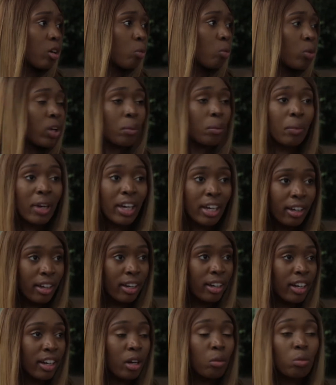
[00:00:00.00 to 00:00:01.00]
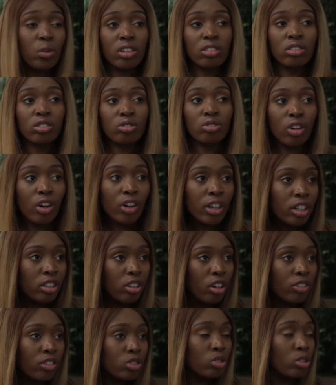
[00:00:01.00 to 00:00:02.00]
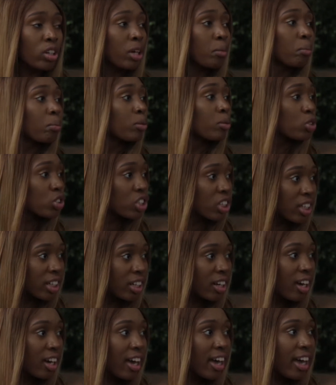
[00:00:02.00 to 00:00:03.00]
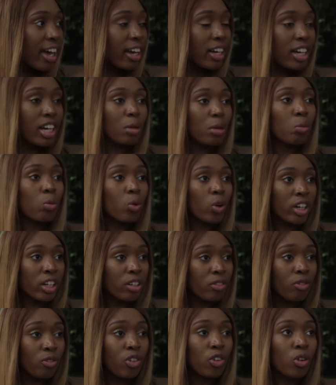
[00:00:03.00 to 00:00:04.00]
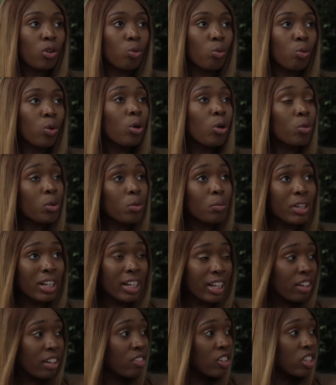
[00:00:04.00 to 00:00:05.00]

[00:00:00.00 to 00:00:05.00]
we make it, and we are strong enough to keep pushing and keep working for what we believe